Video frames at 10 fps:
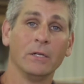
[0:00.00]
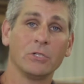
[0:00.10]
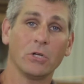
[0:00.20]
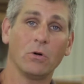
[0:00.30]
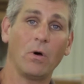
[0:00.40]

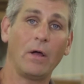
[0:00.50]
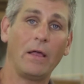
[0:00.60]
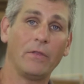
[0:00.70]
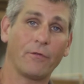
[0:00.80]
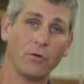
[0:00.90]
So
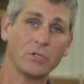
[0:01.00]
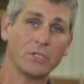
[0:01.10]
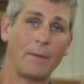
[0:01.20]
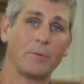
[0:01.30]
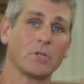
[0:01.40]
the first
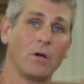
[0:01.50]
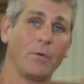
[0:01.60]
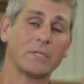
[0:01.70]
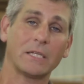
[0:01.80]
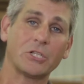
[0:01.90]
step is
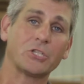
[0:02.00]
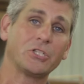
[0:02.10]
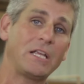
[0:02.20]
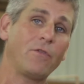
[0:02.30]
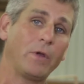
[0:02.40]
always, let's just
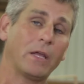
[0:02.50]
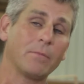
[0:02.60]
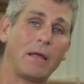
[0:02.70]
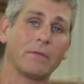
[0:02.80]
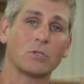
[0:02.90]
see if we
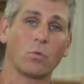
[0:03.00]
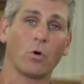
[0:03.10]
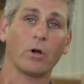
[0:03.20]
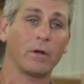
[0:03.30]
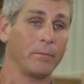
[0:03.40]
can make this
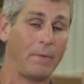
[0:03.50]
work.